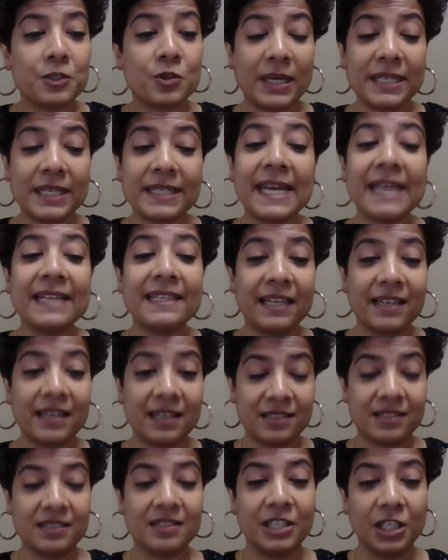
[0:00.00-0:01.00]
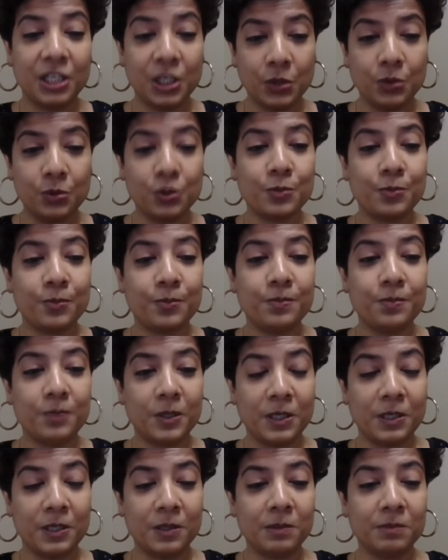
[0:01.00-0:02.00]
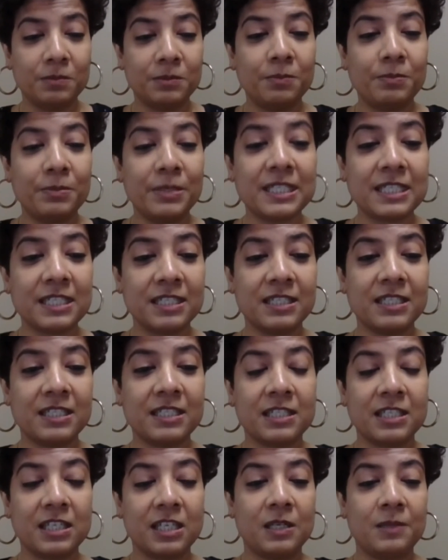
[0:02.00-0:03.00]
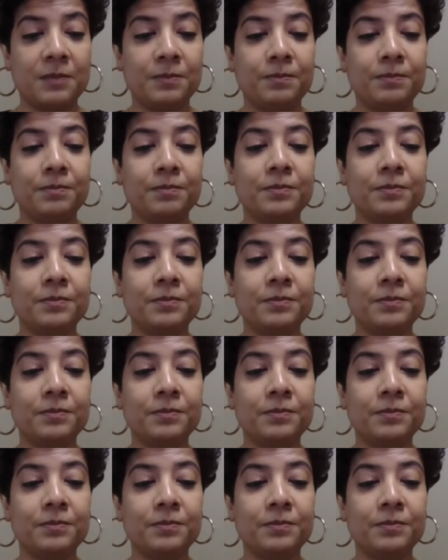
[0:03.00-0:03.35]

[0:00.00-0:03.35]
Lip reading: So I take that as a huge business,